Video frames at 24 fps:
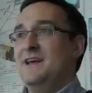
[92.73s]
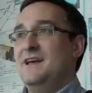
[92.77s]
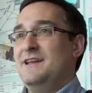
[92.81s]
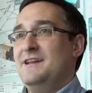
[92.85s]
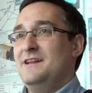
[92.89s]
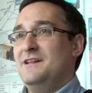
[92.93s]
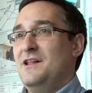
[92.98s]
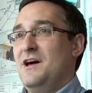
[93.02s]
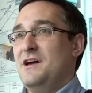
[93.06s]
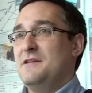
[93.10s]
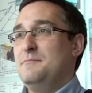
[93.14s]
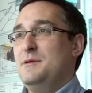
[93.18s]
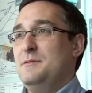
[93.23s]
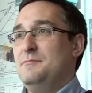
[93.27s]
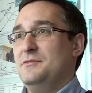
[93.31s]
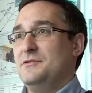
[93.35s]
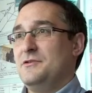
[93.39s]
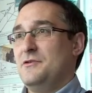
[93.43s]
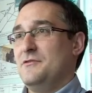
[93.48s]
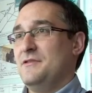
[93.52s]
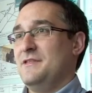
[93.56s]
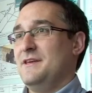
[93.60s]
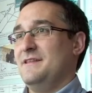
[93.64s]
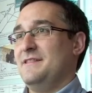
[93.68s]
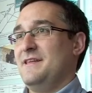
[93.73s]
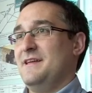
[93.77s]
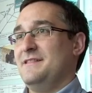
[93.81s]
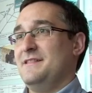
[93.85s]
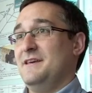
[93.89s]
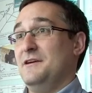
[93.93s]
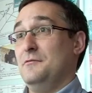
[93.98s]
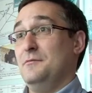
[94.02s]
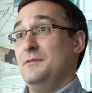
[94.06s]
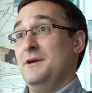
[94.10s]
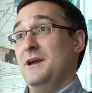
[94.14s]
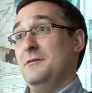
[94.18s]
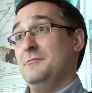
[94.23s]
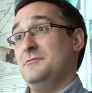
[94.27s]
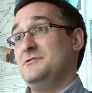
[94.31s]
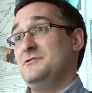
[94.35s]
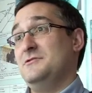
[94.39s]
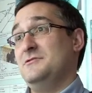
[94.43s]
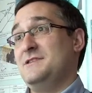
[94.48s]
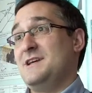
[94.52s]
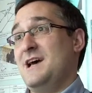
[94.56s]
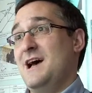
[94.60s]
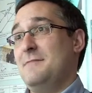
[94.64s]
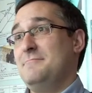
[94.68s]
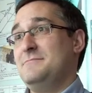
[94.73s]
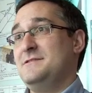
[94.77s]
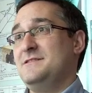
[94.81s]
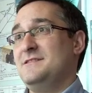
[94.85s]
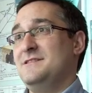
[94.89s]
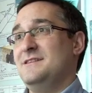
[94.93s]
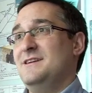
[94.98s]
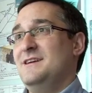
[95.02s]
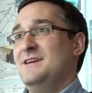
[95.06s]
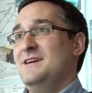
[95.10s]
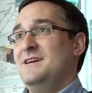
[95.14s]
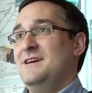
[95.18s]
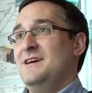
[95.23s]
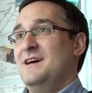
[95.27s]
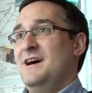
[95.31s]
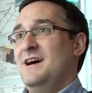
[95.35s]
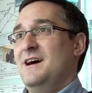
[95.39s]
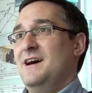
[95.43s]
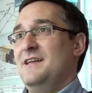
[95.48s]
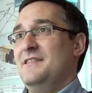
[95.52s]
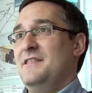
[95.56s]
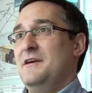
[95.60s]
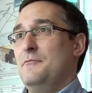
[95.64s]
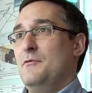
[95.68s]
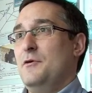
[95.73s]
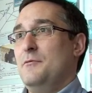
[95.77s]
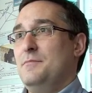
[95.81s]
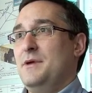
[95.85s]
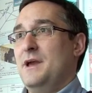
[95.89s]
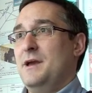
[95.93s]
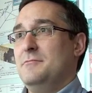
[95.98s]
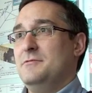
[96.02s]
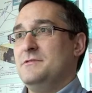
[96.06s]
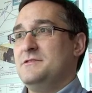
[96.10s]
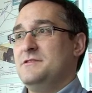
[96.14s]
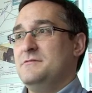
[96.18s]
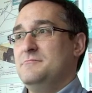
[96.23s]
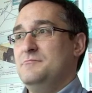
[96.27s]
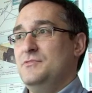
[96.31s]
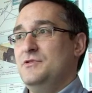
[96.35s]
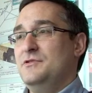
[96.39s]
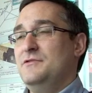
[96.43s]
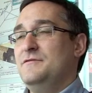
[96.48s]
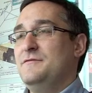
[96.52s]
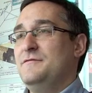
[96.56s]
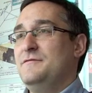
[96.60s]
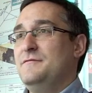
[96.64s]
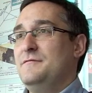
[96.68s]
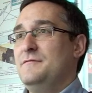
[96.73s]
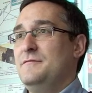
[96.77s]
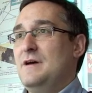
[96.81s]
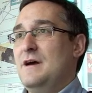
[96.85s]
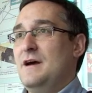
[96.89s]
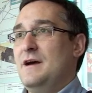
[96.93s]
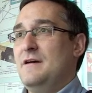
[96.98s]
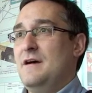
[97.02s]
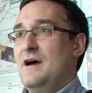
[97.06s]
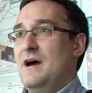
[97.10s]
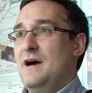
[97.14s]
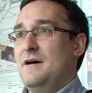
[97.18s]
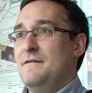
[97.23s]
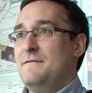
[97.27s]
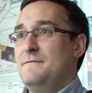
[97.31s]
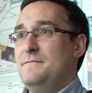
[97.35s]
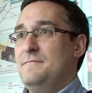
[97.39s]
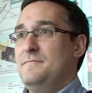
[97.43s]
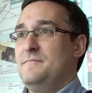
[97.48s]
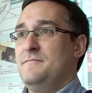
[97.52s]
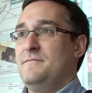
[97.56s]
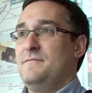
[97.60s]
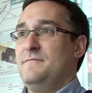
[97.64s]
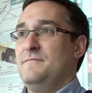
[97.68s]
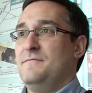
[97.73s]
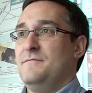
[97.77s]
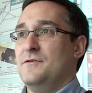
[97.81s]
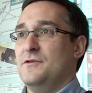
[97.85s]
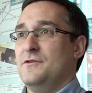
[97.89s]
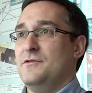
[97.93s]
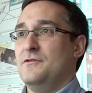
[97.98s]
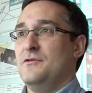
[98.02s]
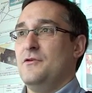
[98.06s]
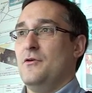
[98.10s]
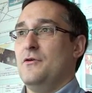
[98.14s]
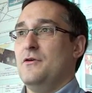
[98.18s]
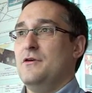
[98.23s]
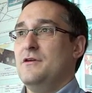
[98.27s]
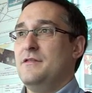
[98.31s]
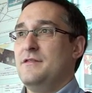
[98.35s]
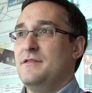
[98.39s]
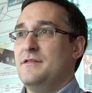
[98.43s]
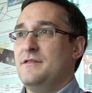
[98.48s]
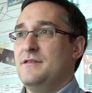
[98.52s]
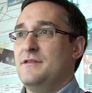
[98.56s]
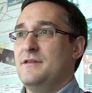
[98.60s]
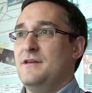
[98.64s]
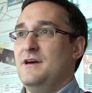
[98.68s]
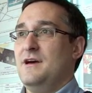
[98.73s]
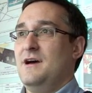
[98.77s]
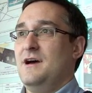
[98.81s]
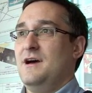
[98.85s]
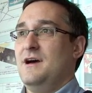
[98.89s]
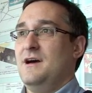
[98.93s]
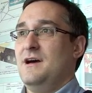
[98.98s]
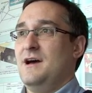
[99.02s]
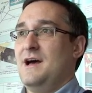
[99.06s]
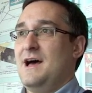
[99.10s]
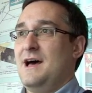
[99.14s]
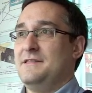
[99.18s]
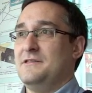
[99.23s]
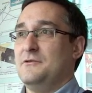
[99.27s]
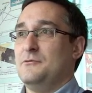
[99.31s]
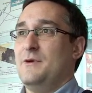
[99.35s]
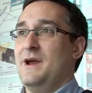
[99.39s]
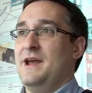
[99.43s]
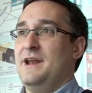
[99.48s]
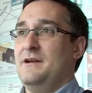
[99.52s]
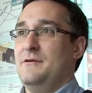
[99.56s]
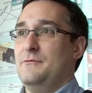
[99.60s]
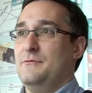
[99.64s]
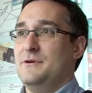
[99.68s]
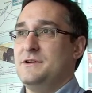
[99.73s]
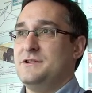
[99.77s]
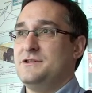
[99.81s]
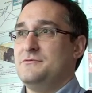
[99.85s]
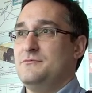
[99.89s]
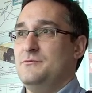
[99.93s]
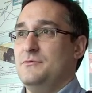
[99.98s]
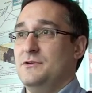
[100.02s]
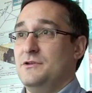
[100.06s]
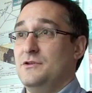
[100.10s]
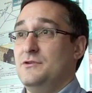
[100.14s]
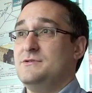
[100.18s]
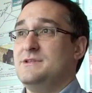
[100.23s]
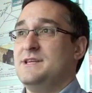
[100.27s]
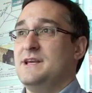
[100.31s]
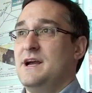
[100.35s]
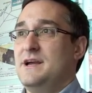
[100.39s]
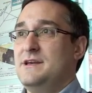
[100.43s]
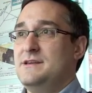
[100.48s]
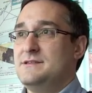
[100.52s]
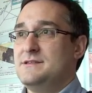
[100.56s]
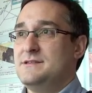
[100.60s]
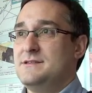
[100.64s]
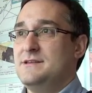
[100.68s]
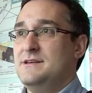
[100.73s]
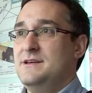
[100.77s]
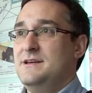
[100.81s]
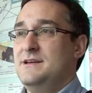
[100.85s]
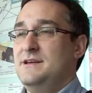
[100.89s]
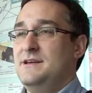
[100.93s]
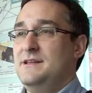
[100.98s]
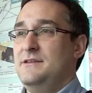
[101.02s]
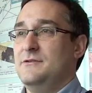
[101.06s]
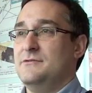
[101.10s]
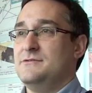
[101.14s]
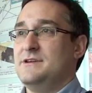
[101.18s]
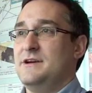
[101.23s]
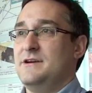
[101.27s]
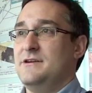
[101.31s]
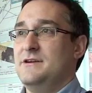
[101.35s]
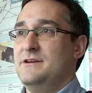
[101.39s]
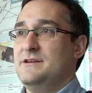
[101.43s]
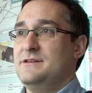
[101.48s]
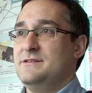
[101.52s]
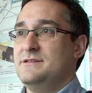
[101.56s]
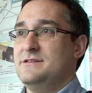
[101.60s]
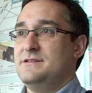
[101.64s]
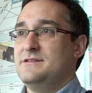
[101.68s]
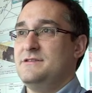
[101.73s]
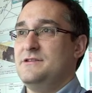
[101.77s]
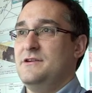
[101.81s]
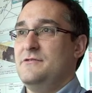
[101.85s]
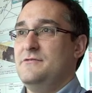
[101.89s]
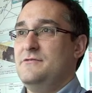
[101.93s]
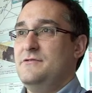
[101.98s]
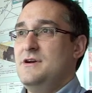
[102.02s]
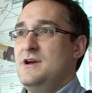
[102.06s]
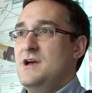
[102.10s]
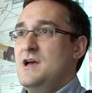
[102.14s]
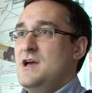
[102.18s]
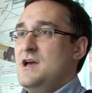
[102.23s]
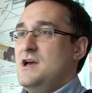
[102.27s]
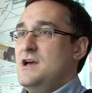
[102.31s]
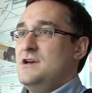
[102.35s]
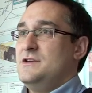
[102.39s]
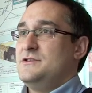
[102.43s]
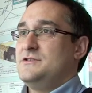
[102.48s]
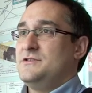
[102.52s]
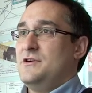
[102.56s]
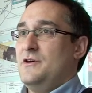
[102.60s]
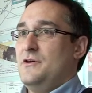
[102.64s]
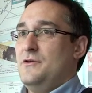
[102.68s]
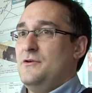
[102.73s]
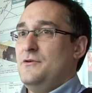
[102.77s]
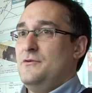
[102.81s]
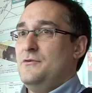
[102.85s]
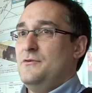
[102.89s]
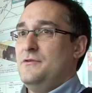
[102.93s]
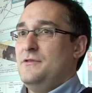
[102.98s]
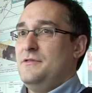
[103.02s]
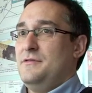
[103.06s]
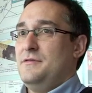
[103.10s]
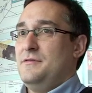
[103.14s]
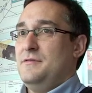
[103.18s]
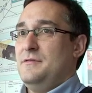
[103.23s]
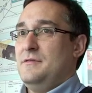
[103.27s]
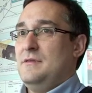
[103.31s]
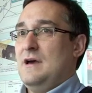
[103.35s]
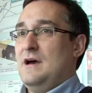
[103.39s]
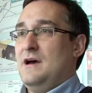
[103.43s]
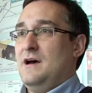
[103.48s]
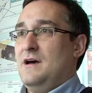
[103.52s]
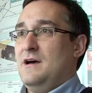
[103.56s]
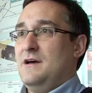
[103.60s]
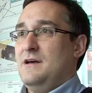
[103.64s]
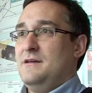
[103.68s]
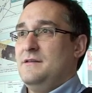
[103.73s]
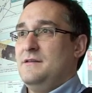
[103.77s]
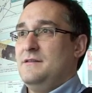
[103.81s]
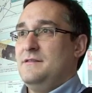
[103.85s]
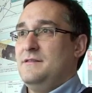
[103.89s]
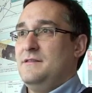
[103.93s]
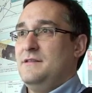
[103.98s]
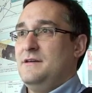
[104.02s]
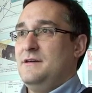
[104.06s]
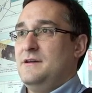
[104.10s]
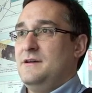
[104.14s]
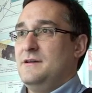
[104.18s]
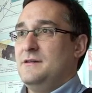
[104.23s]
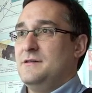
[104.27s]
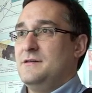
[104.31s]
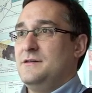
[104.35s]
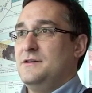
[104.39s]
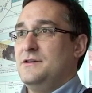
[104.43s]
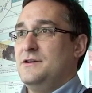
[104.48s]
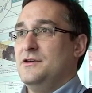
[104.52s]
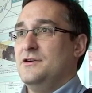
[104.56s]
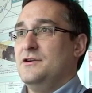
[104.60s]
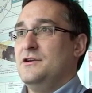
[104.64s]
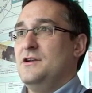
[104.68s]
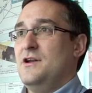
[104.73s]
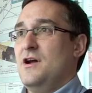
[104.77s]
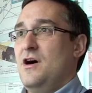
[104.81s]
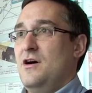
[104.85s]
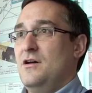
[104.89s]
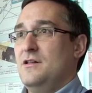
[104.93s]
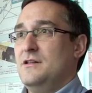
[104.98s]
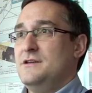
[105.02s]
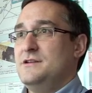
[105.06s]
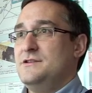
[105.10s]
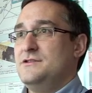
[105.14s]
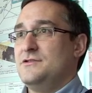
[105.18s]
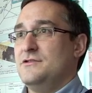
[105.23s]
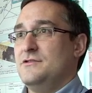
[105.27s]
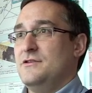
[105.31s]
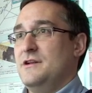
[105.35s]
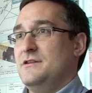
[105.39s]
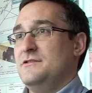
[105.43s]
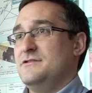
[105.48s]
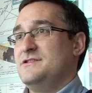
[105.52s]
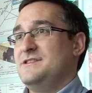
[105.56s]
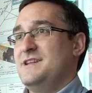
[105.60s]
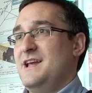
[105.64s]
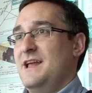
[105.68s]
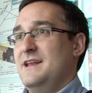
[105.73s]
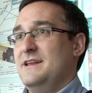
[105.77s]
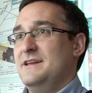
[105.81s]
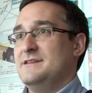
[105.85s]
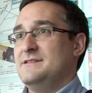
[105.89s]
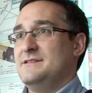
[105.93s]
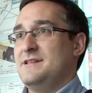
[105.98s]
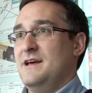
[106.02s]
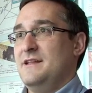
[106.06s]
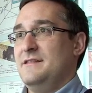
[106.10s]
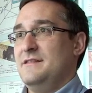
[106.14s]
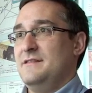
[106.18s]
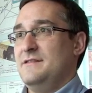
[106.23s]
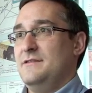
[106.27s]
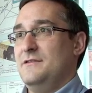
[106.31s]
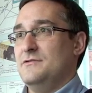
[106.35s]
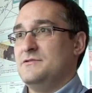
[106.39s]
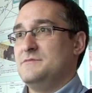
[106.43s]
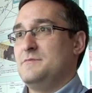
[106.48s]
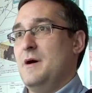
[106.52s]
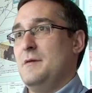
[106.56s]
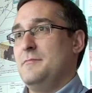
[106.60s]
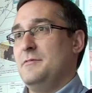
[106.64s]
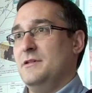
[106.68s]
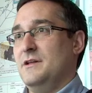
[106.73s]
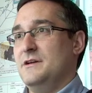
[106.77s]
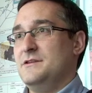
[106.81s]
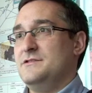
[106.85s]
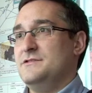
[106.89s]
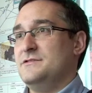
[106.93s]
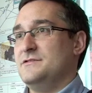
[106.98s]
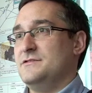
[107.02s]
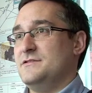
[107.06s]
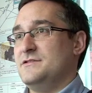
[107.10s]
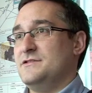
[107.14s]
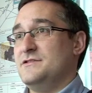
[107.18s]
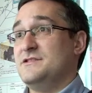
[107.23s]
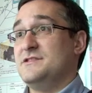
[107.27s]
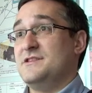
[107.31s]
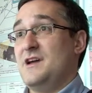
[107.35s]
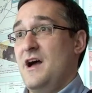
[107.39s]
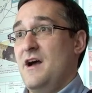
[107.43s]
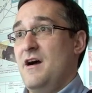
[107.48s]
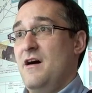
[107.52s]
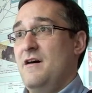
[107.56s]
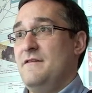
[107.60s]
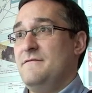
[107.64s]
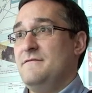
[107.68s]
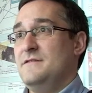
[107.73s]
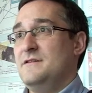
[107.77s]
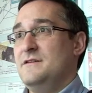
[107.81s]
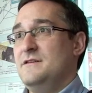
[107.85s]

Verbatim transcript: and, a lot of people don't think that they'll be able to adapt. Uh, they won't be able to move uh, further north uh, at the rate at which we're losing ice in those areas and snow. So uh, the current knowledge or understanding is that those populations will just die off.